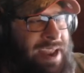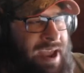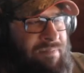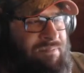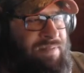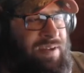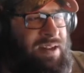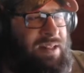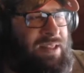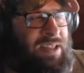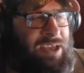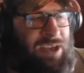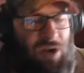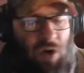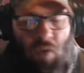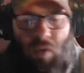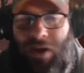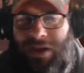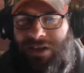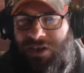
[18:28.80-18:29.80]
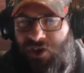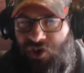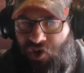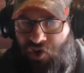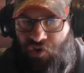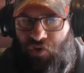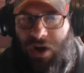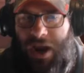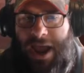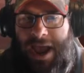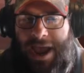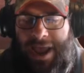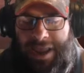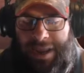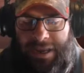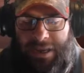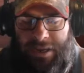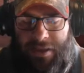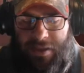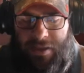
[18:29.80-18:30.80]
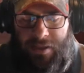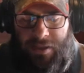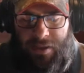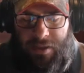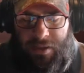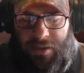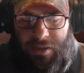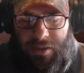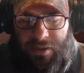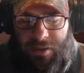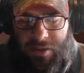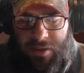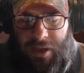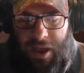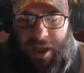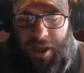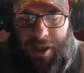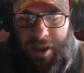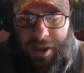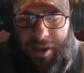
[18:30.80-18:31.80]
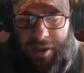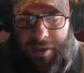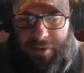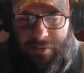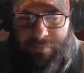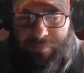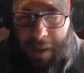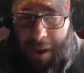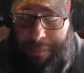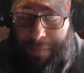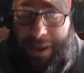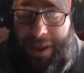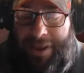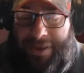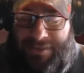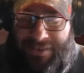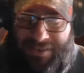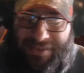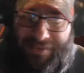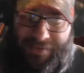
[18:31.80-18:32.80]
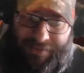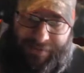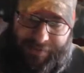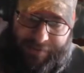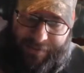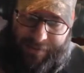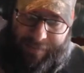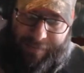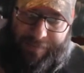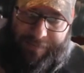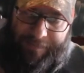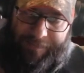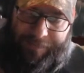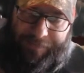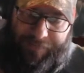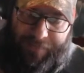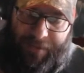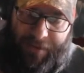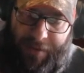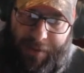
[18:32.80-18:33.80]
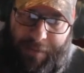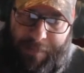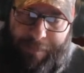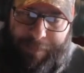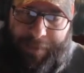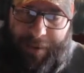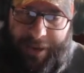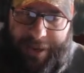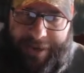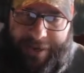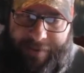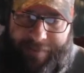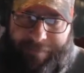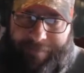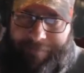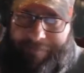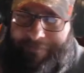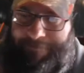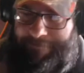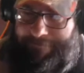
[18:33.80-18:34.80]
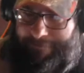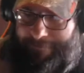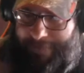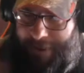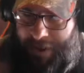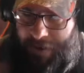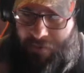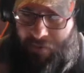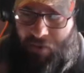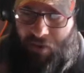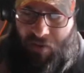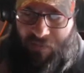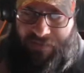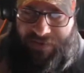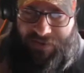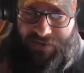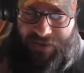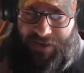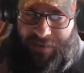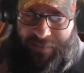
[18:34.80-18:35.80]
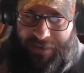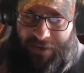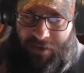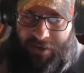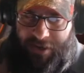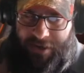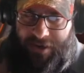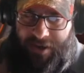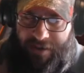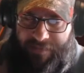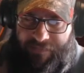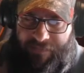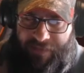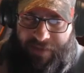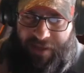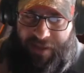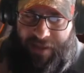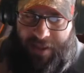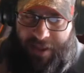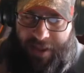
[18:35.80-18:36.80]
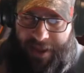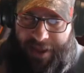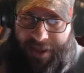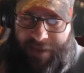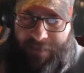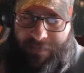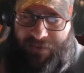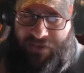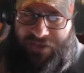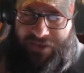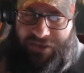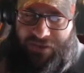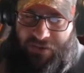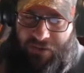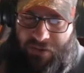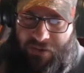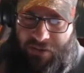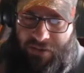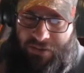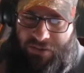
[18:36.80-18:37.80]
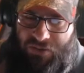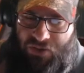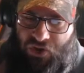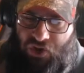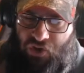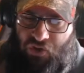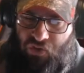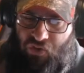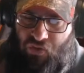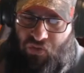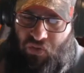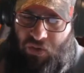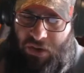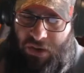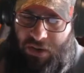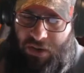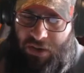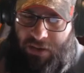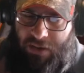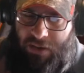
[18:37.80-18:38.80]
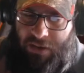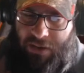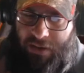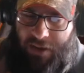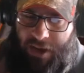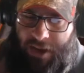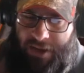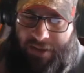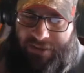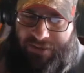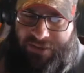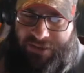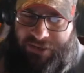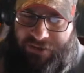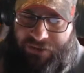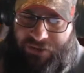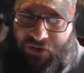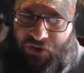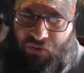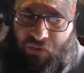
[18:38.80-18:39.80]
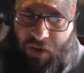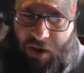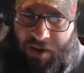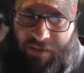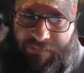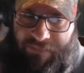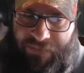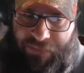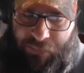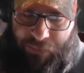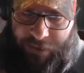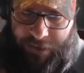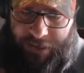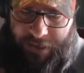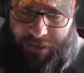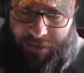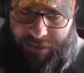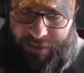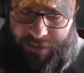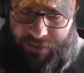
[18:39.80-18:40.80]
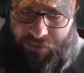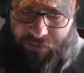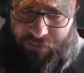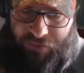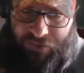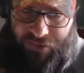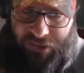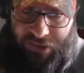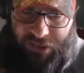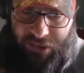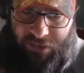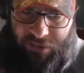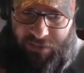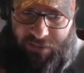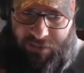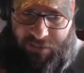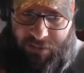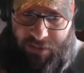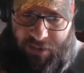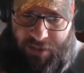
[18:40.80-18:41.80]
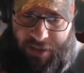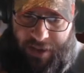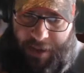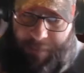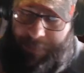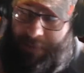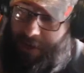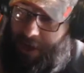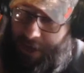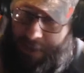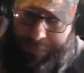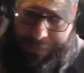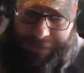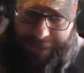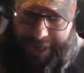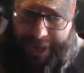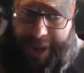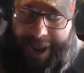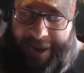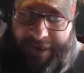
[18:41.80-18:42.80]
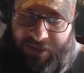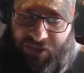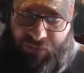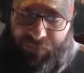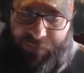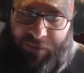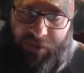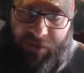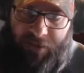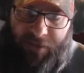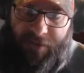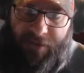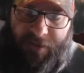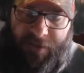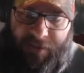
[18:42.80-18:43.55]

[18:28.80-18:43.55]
definitely going to try my best, but I don't know if it's going to be good enough. I am still tier 2 of 3. Interesting. I'm going to play expert.